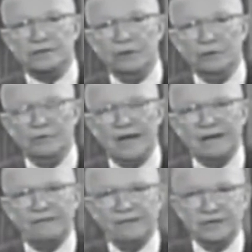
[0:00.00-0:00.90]
So my
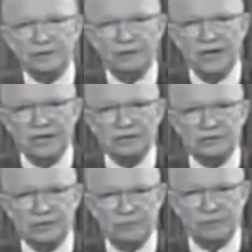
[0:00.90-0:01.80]
official
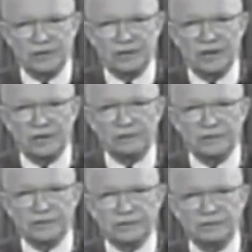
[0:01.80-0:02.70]
relationship with the Congress